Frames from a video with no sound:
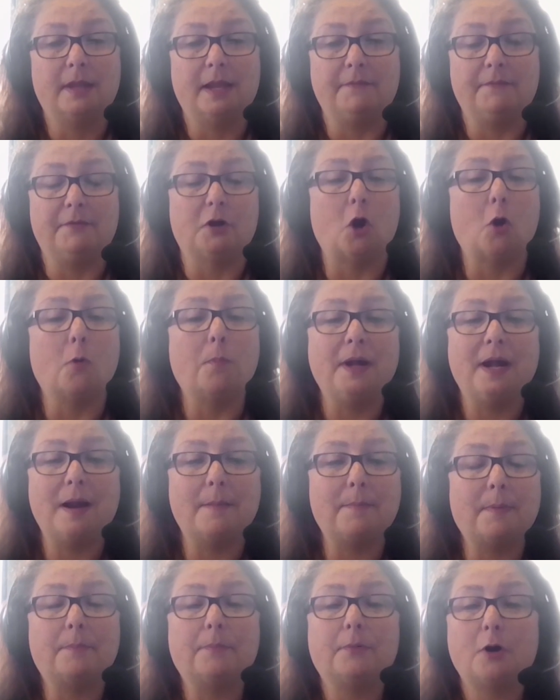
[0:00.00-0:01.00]
If you're opening
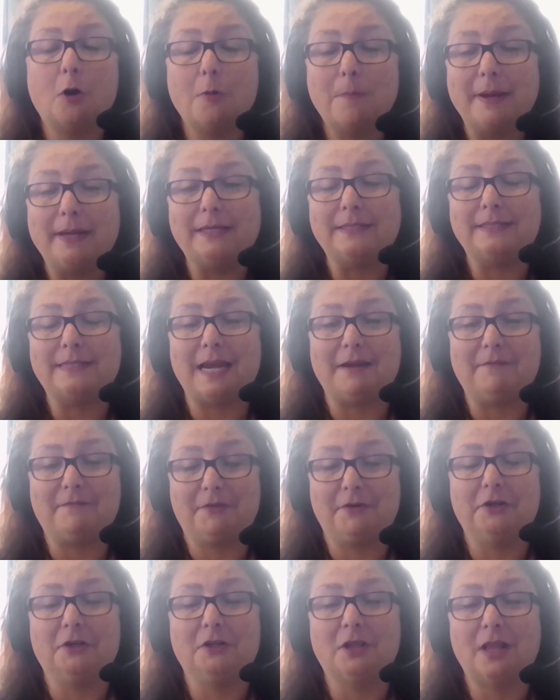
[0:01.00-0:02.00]
up a probate estate
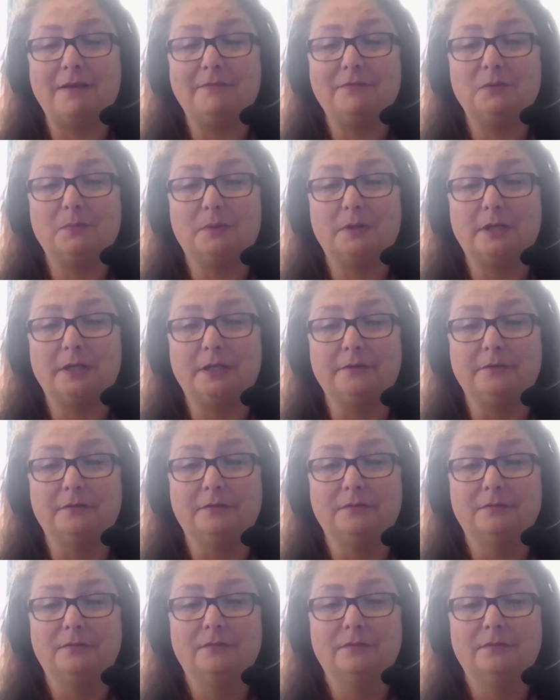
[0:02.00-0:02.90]
for your loved one,